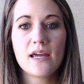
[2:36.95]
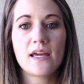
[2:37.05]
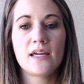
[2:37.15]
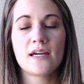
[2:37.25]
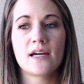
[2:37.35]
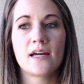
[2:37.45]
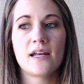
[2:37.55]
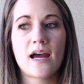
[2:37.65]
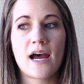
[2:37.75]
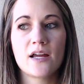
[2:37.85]

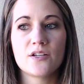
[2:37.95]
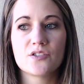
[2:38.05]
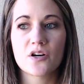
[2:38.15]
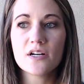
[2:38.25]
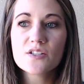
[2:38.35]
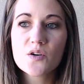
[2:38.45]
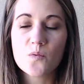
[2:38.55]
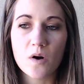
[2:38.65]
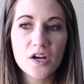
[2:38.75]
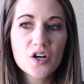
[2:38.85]
and I started to
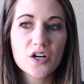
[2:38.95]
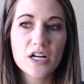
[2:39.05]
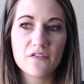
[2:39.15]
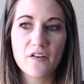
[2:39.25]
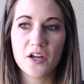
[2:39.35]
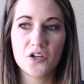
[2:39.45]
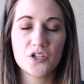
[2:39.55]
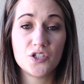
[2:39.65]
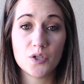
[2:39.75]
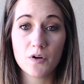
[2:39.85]
wonder if I
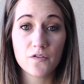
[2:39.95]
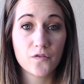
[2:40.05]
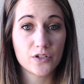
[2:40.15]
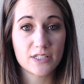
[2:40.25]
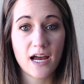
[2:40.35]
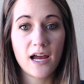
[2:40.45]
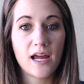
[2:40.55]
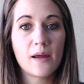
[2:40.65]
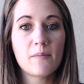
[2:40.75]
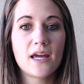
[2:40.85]
could do it full
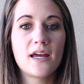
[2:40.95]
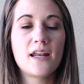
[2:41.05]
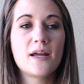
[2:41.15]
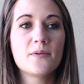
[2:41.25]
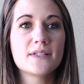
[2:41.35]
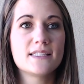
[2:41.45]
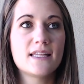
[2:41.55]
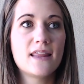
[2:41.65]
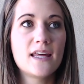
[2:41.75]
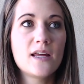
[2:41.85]
time. And it was
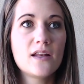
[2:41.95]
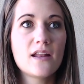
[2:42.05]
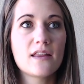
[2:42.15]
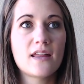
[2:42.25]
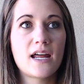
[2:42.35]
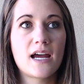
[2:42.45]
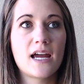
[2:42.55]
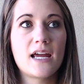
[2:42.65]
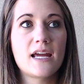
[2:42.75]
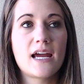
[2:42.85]
then that
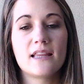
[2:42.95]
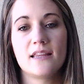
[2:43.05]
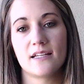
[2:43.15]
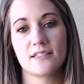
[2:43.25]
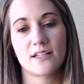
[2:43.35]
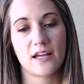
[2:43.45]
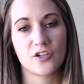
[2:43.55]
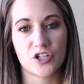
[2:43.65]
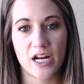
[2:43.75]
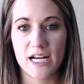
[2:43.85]
I had
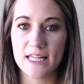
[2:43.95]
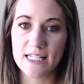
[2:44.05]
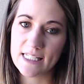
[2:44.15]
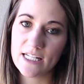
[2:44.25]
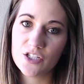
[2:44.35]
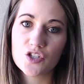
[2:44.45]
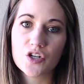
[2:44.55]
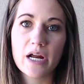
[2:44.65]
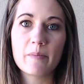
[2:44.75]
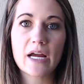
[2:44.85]
created this
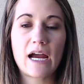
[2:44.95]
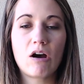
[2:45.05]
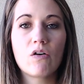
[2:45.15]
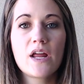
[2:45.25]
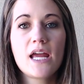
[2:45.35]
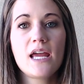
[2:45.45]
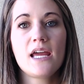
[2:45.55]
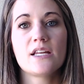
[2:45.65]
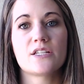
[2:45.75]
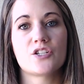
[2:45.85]
Instagram account
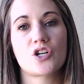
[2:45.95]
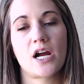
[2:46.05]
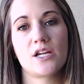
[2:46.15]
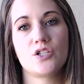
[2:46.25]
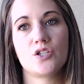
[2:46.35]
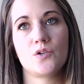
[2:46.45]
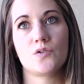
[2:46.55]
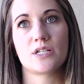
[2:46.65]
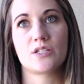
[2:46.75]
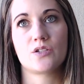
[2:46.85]
to try to
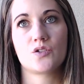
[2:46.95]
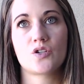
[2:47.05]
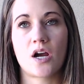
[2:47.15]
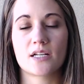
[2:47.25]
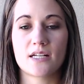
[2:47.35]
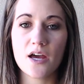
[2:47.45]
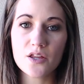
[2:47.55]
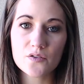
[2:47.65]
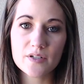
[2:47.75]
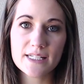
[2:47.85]
just talk to
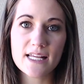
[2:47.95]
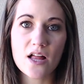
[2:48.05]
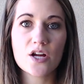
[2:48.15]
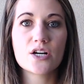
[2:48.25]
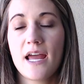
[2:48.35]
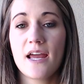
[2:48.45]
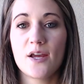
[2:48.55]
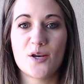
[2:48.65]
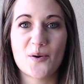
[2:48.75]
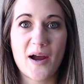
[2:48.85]
other resellers,
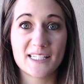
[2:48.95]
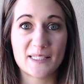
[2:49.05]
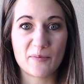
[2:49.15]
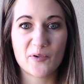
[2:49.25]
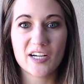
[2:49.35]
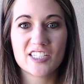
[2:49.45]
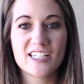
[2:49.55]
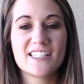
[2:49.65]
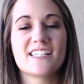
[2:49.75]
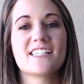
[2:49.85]
ask them
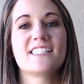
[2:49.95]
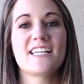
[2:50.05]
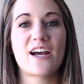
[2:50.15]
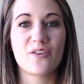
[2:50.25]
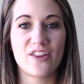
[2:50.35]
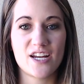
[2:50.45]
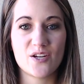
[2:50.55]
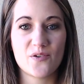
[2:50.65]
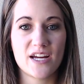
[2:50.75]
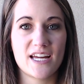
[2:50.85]
questions and to see how they
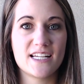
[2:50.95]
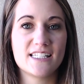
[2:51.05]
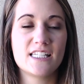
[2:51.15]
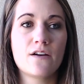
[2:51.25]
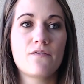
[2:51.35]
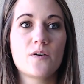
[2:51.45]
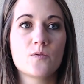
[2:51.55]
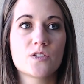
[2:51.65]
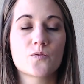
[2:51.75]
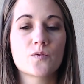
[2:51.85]
do it and to see if it
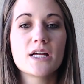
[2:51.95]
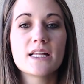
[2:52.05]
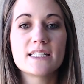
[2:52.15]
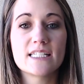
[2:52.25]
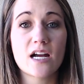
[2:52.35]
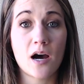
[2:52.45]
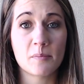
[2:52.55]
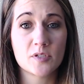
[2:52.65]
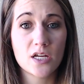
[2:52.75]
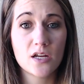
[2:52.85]
was a realistic
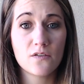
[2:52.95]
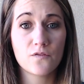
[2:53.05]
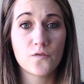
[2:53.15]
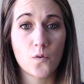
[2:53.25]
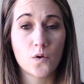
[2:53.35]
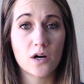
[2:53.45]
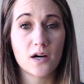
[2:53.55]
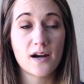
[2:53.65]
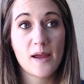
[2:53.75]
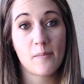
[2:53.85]
option
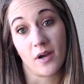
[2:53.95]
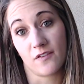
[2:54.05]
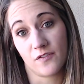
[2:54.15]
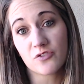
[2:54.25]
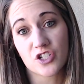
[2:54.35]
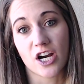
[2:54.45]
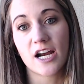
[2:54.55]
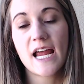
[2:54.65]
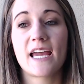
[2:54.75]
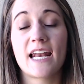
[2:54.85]
for my
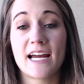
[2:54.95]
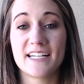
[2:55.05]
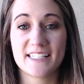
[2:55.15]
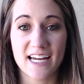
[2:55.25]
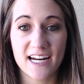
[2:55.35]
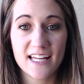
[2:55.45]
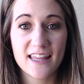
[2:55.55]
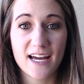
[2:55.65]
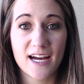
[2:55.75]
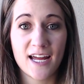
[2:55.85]
future. And I decided
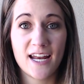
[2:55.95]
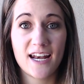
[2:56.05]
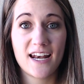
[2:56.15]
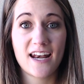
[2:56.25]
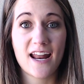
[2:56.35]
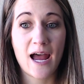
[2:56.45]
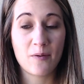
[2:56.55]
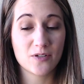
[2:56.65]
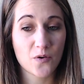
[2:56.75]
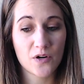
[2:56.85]
that
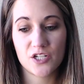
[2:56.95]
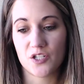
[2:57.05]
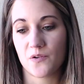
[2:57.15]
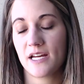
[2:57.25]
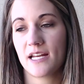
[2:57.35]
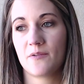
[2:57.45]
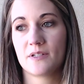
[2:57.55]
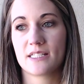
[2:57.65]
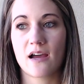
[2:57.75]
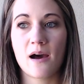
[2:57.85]
I was going to do it, and it
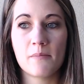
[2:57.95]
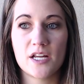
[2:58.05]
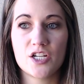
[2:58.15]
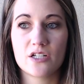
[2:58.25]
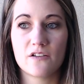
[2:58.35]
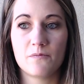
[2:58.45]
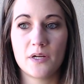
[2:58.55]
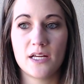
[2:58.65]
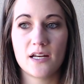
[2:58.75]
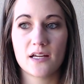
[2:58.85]
was a combination of
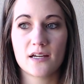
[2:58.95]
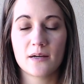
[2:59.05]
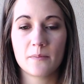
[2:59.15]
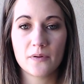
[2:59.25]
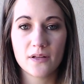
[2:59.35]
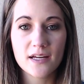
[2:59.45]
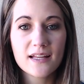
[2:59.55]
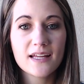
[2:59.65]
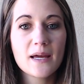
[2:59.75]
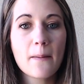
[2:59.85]
being
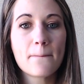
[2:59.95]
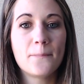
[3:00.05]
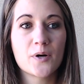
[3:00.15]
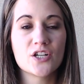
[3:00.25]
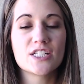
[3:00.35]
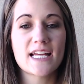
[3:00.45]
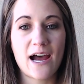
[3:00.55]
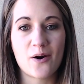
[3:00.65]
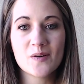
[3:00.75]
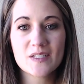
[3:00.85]
completely burnt
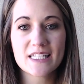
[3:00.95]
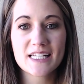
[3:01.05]
out